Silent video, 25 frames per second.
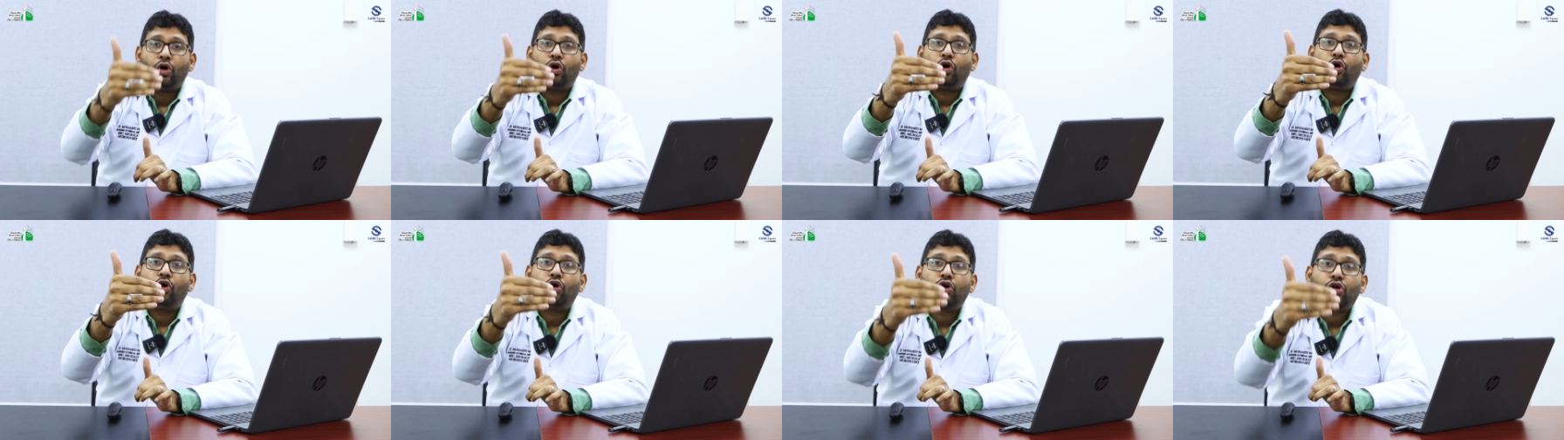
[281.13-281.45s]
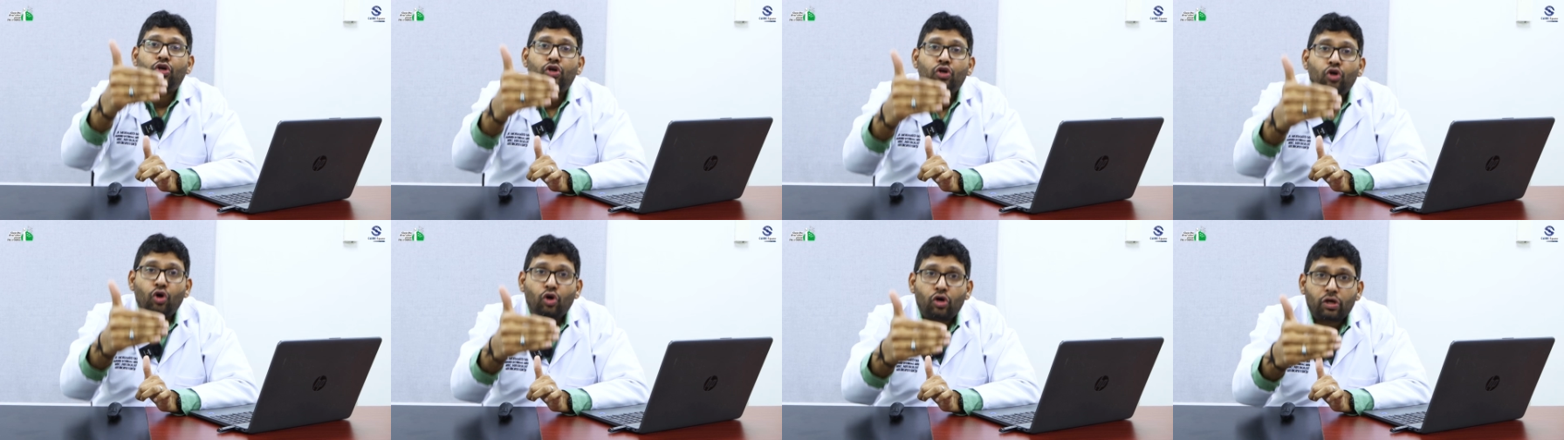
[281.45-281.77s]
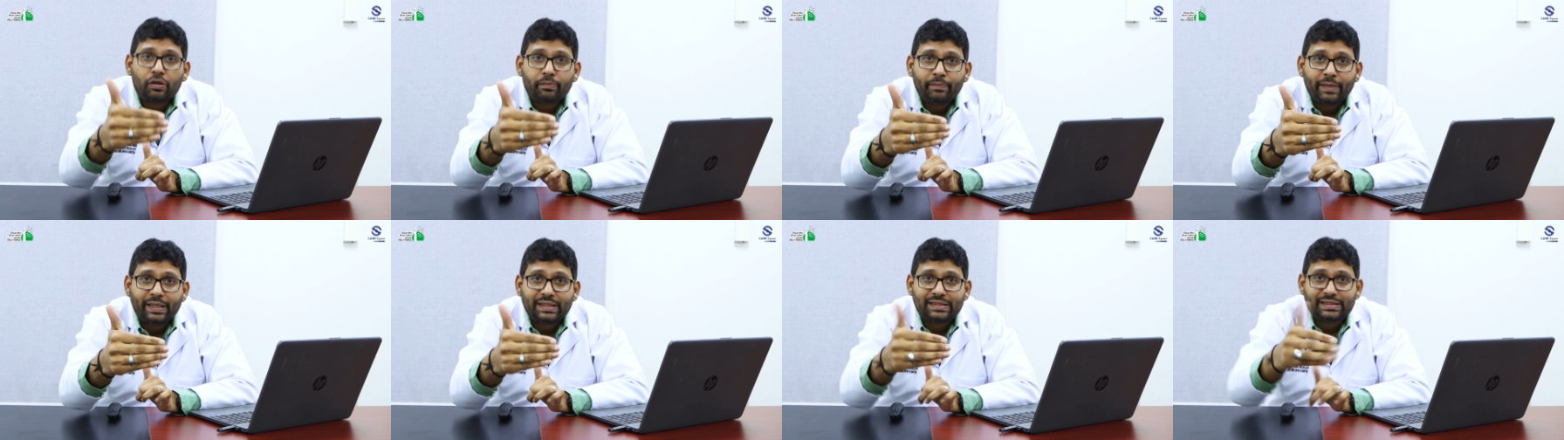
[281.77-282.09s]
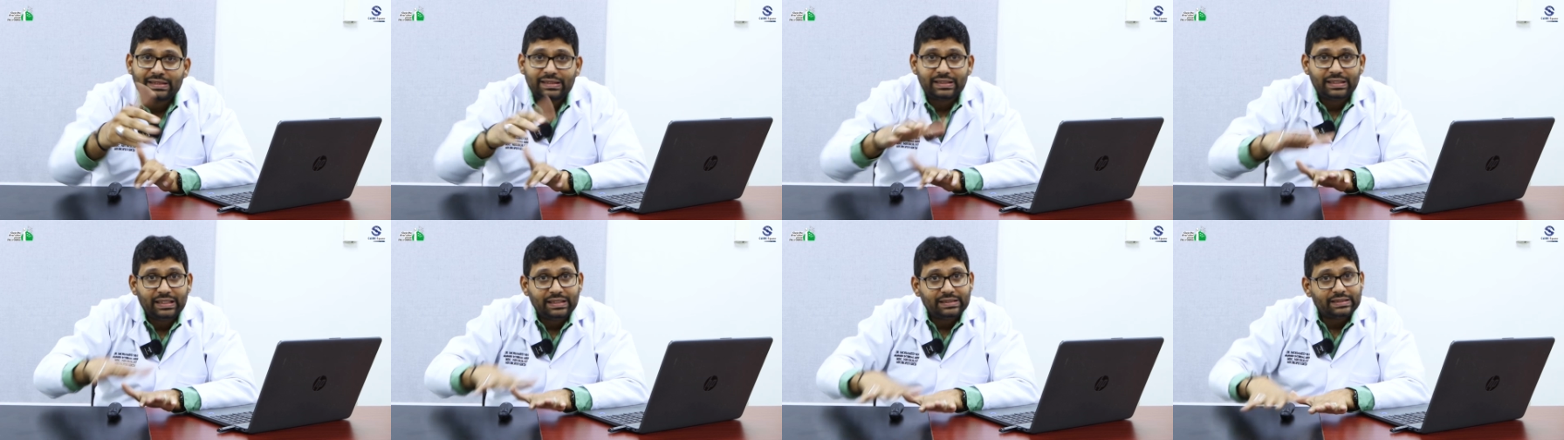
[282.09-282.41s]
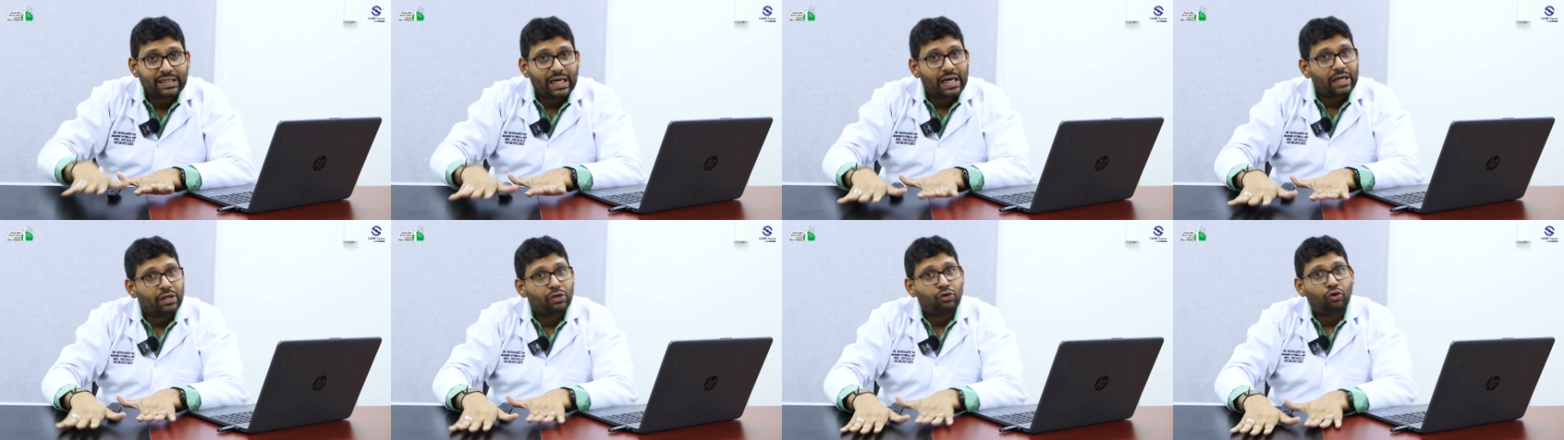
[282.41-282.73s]
or door mats. These
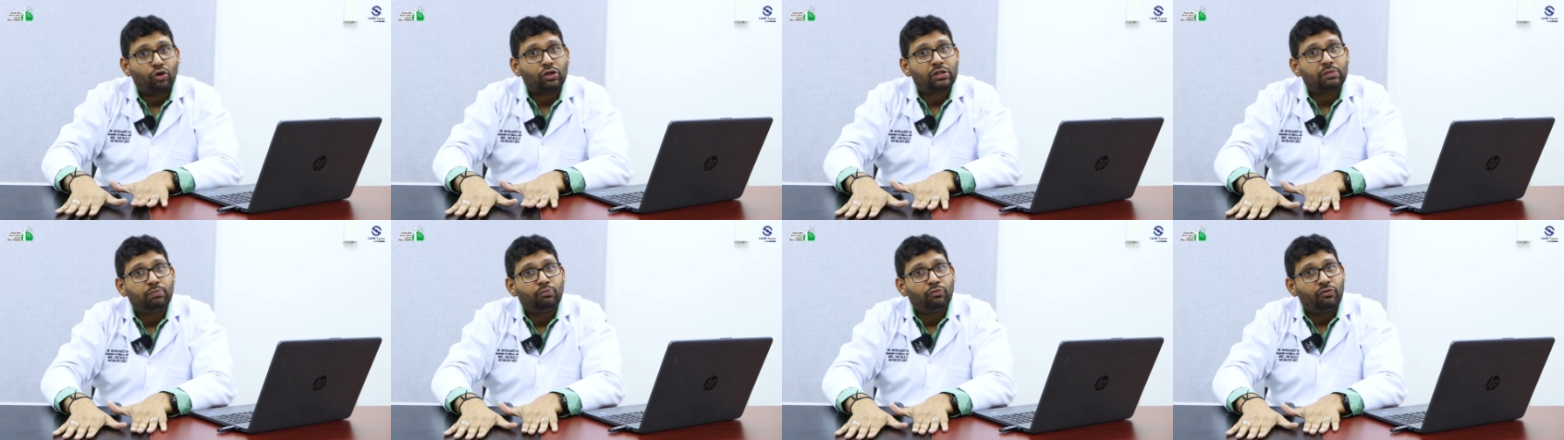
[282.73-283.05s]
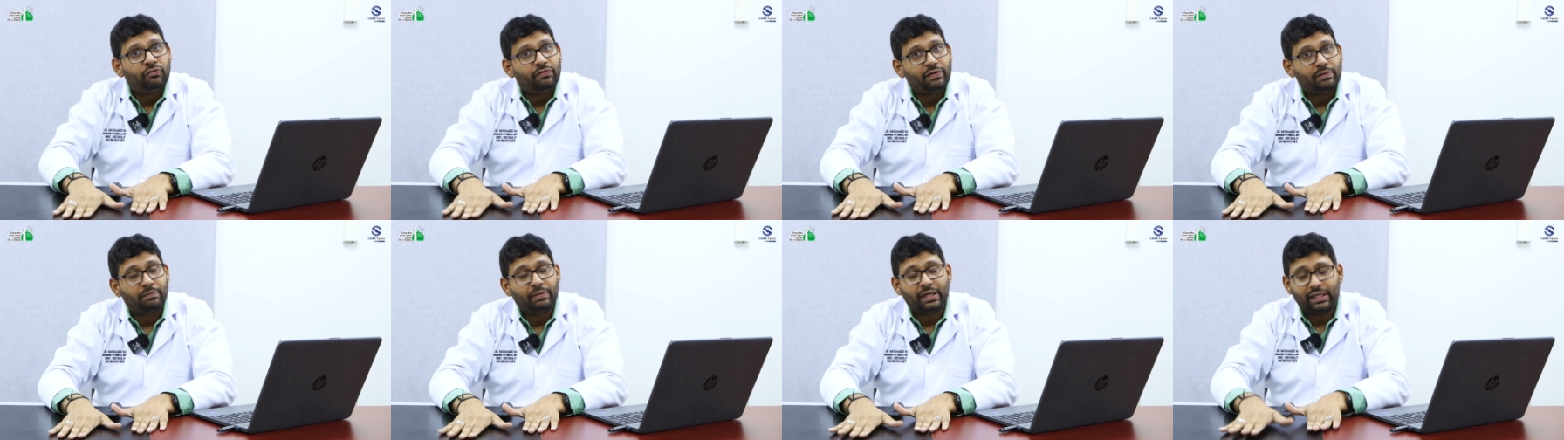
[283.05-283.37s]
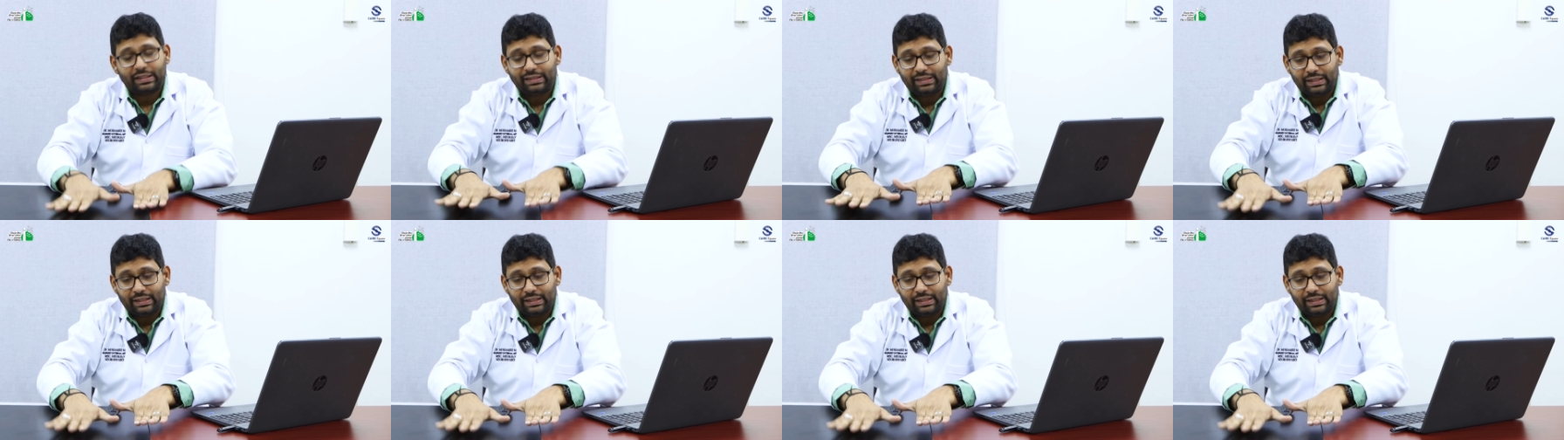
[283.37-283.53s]
are not movable.